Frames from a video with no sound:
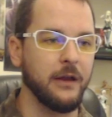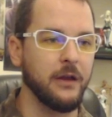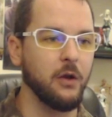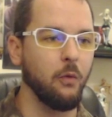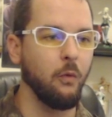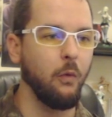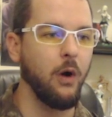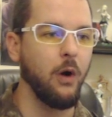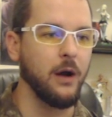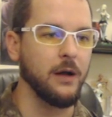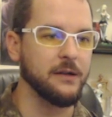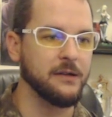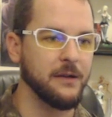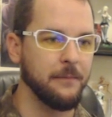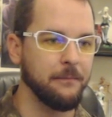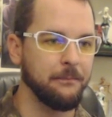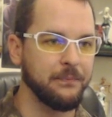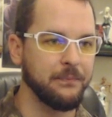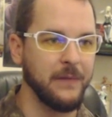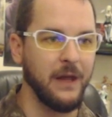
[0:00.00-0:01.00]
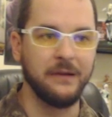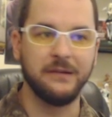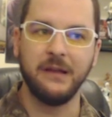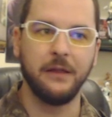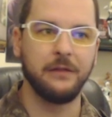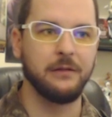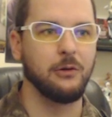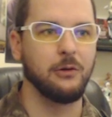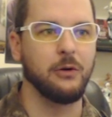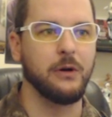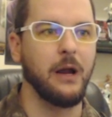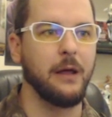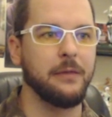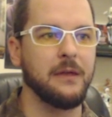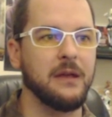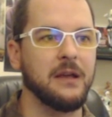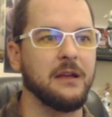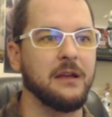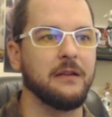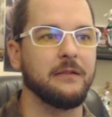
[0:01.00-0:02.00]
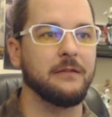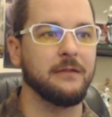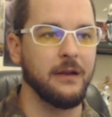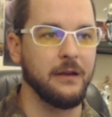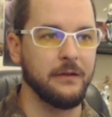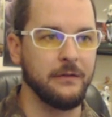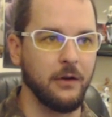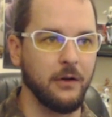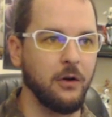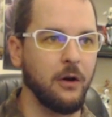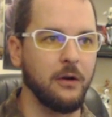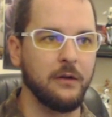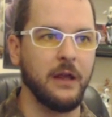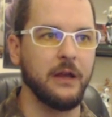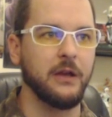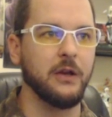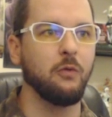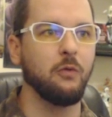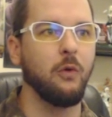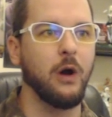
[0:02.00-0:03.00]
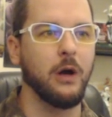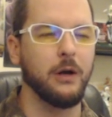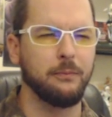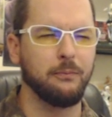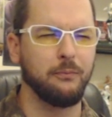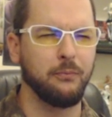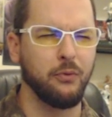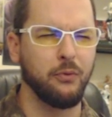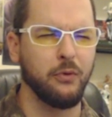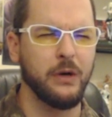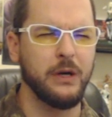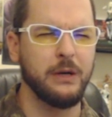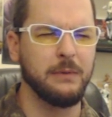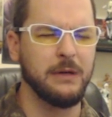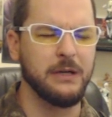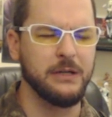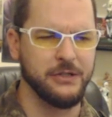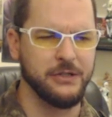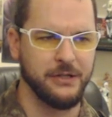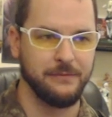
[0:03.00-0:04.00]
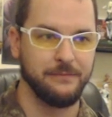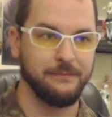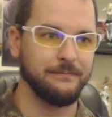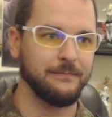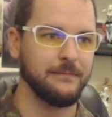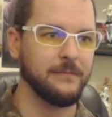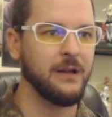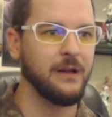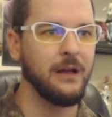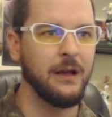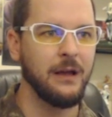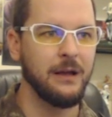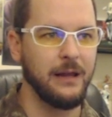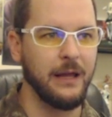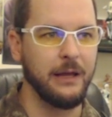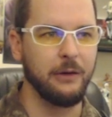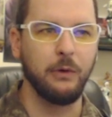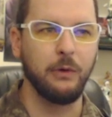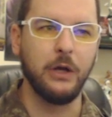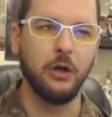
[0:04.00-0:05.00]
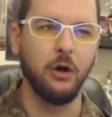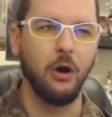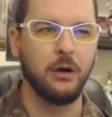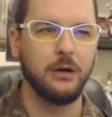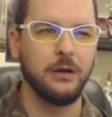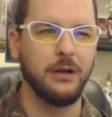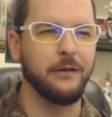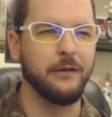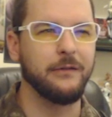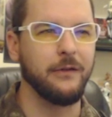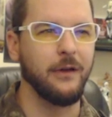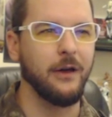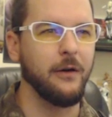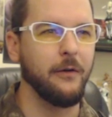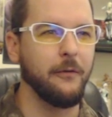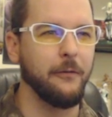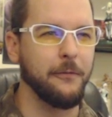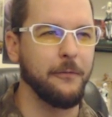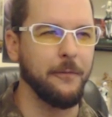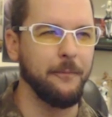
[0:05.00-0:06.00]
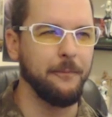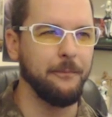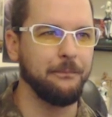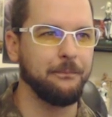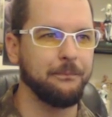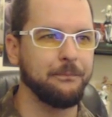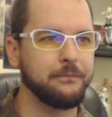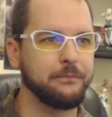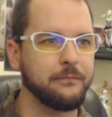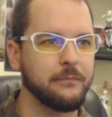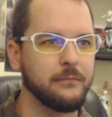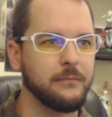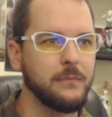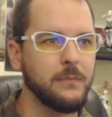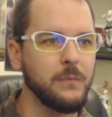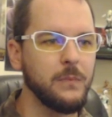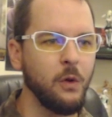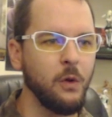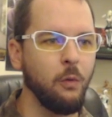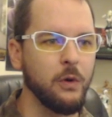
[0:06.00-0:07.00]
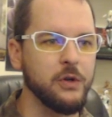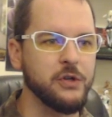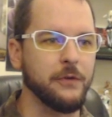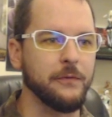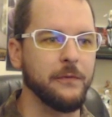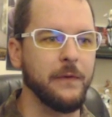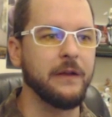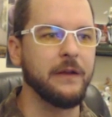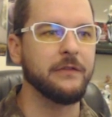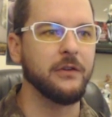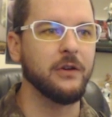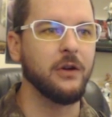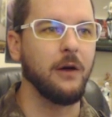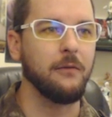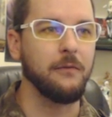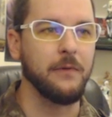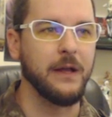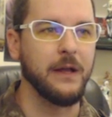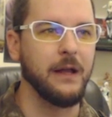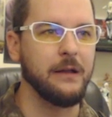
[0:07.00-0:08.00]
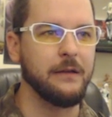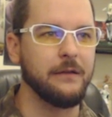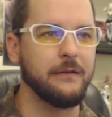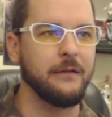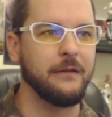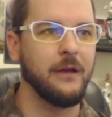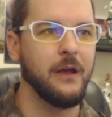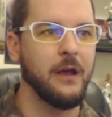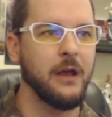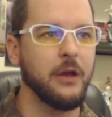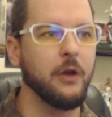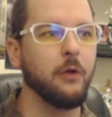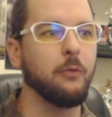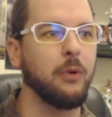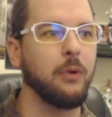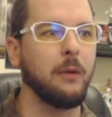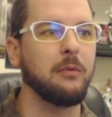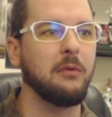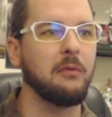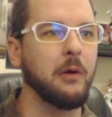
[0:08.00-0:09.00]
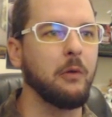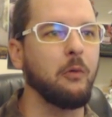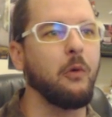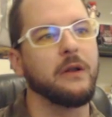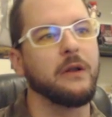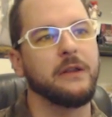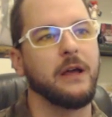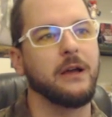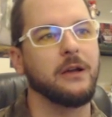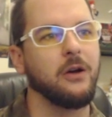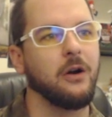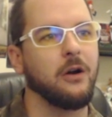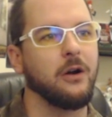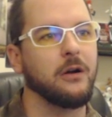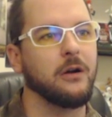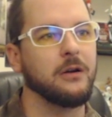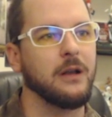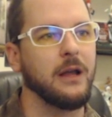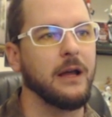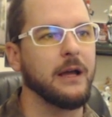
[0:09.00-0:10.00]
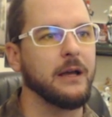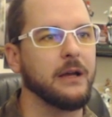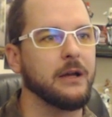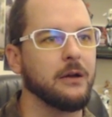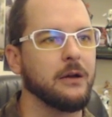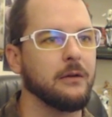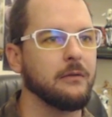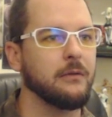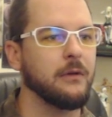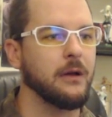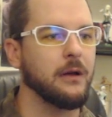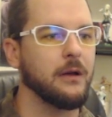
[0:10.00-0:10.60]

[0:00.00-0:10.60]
that you want. Now, Deathlord, I think, is a card that you want pretty much, like, regardless of what you're facing off against. You probably want that card, like,